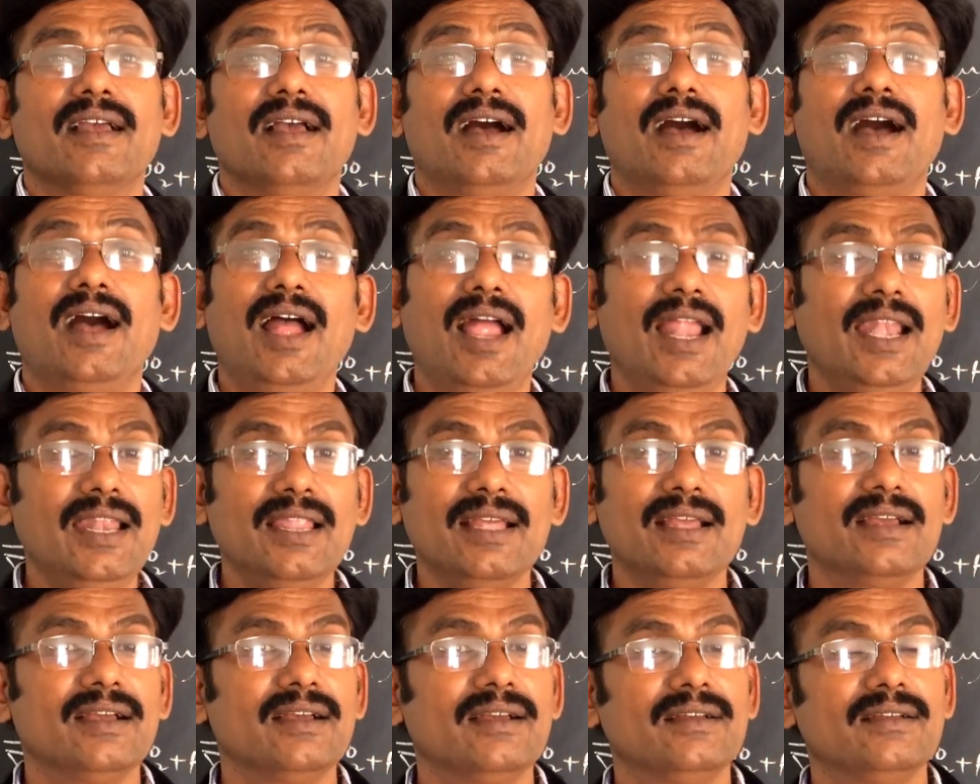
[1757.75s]

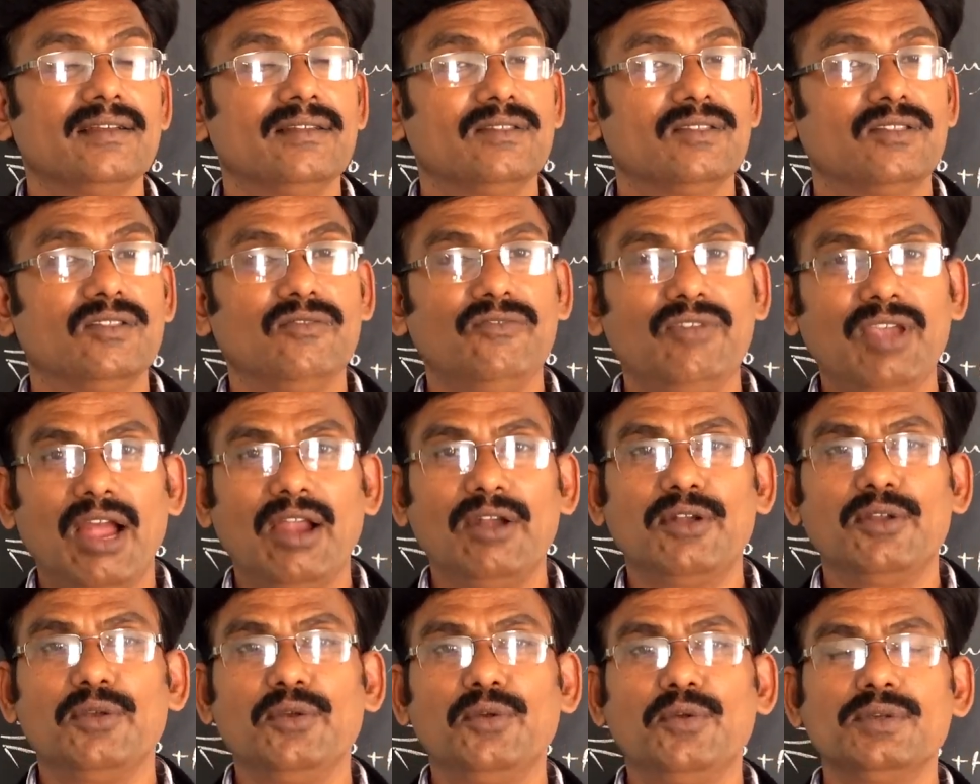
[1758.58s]
and we
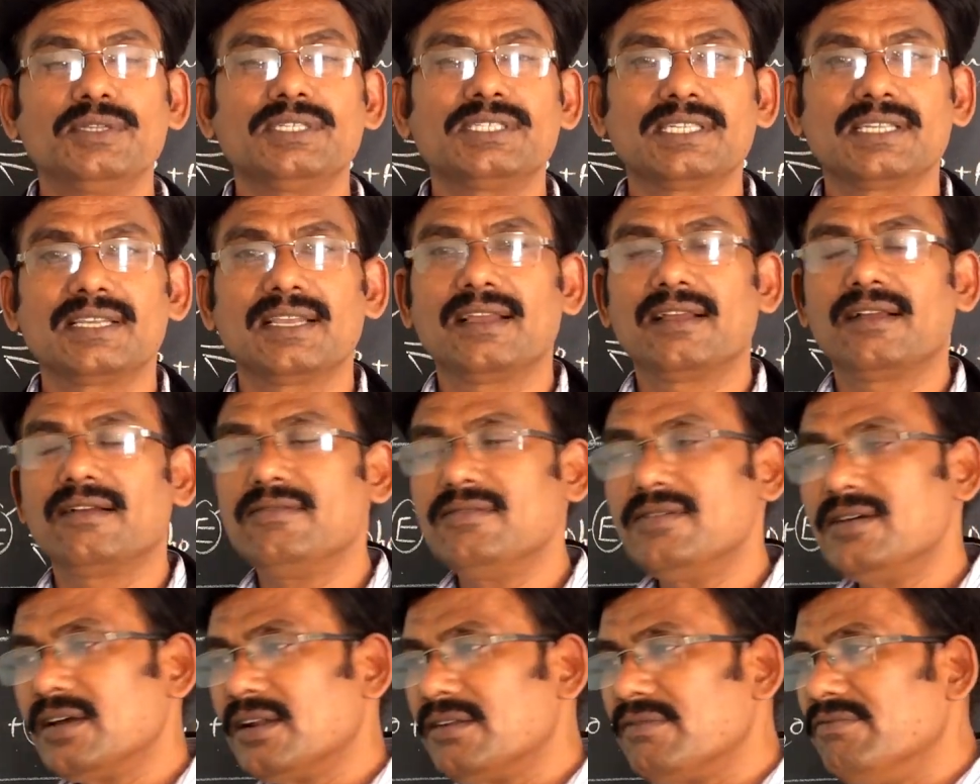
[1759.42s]
have to use
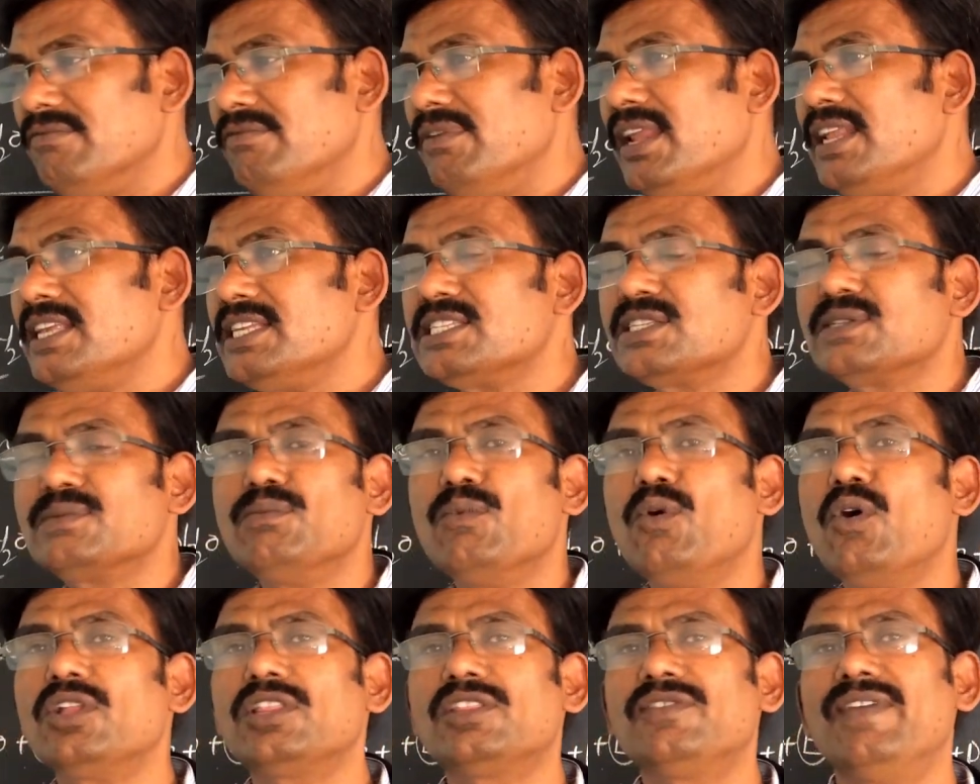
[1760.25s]
core very
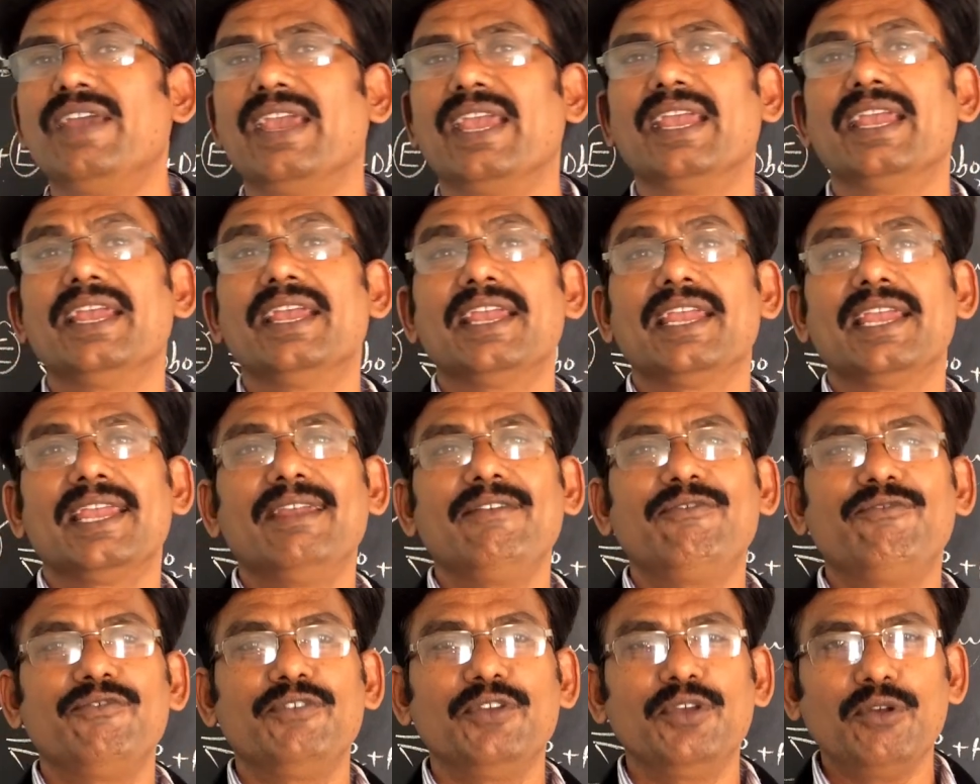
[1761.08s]
smooth way.
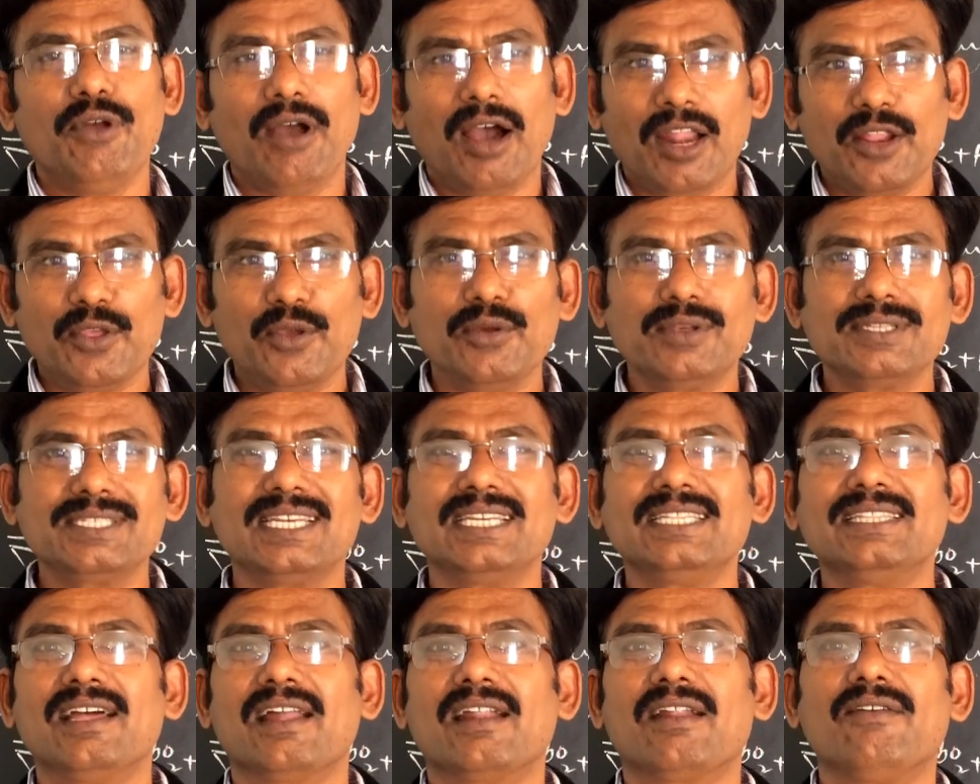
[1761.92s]
If you are
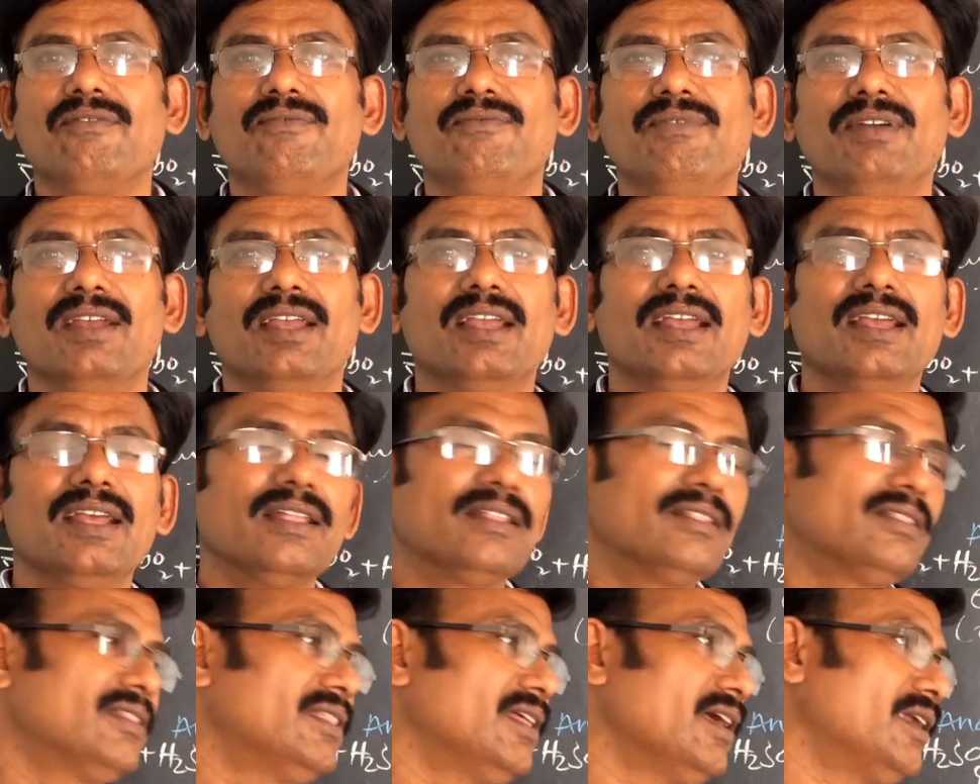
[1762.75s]
using the rough way,
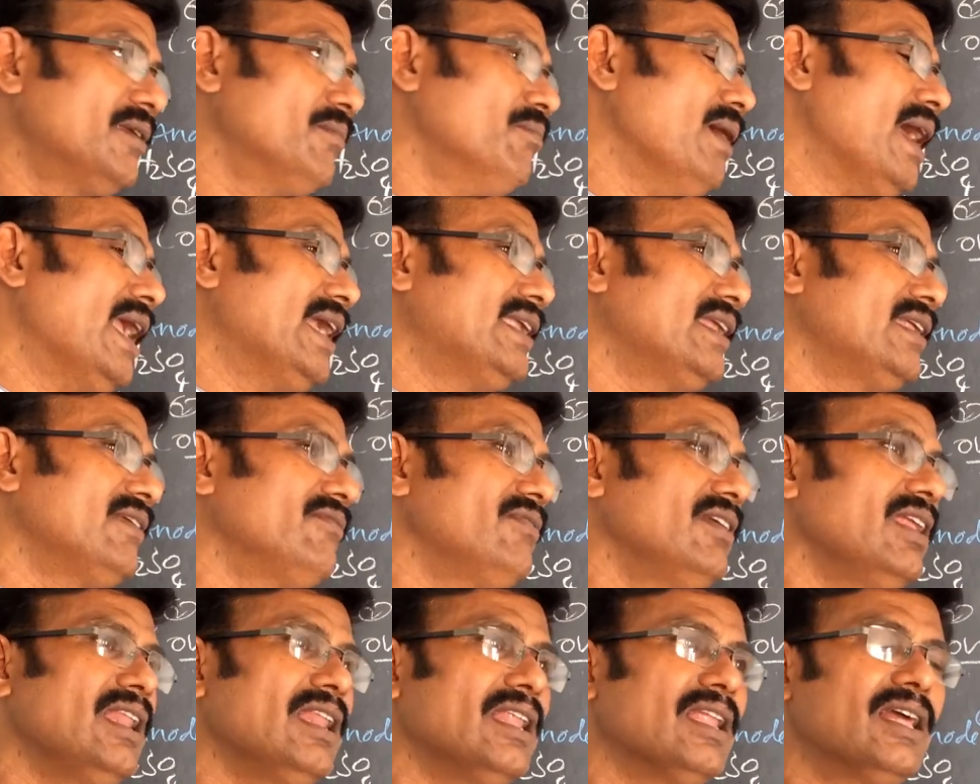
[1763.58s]
the battery
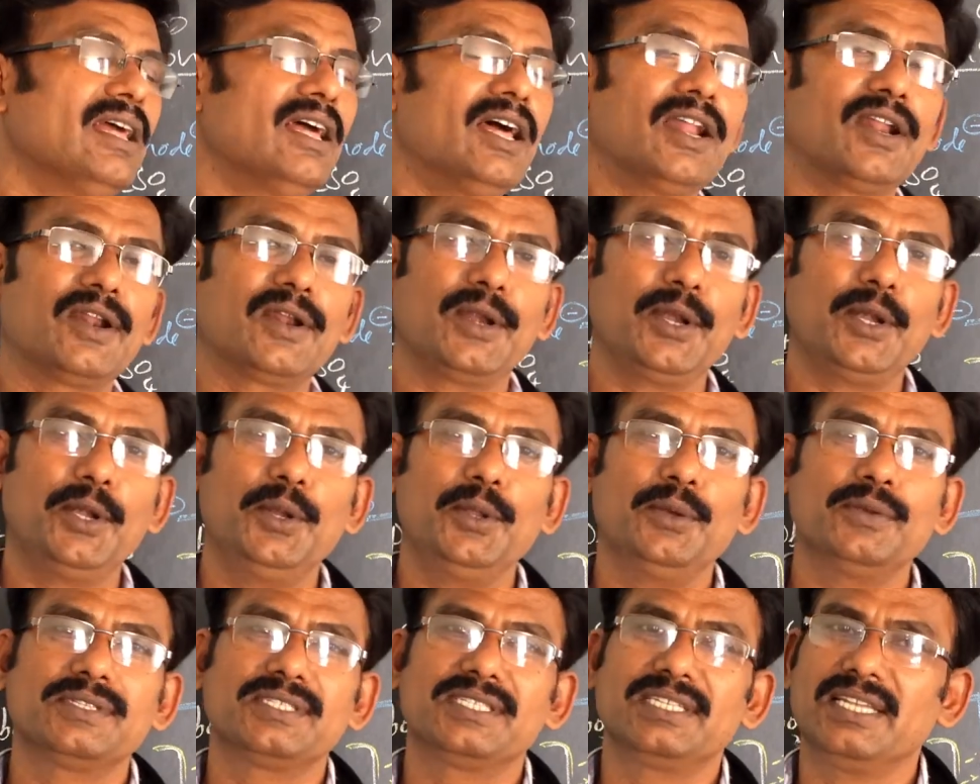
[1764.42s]
will
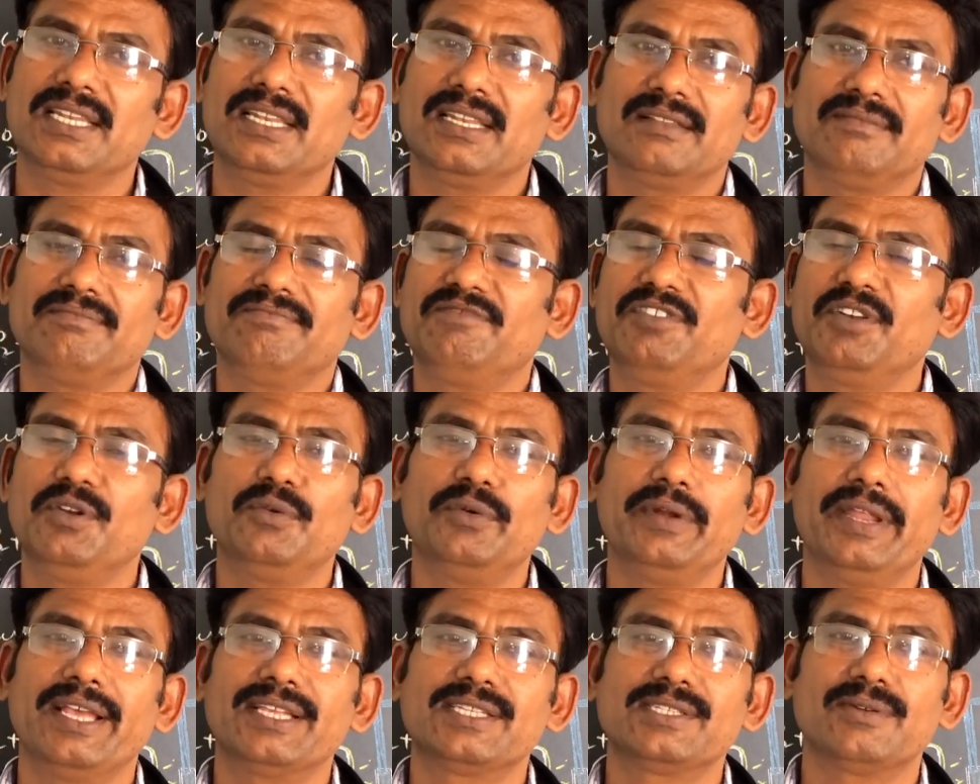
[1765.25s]
reduce in few
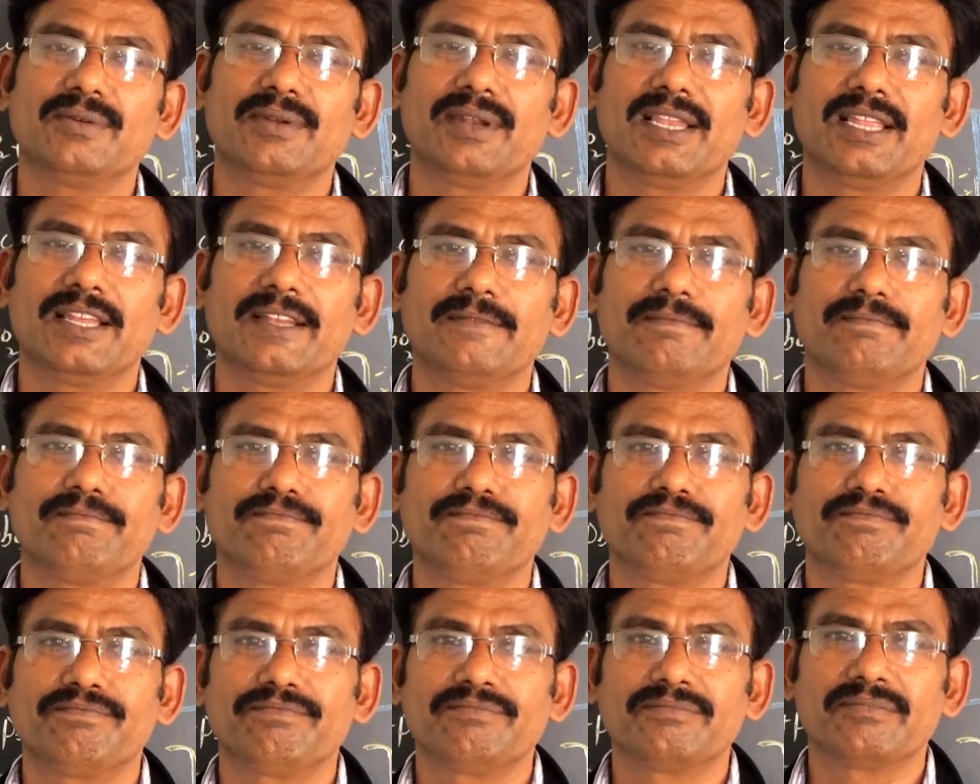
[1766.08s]
days
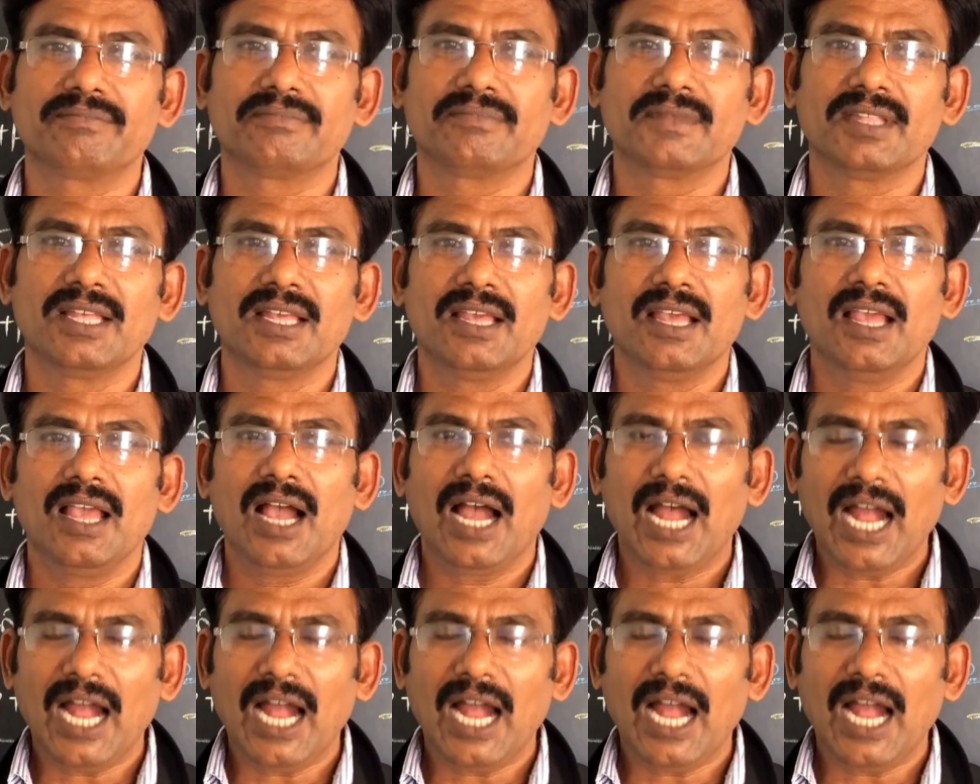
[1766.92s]
only.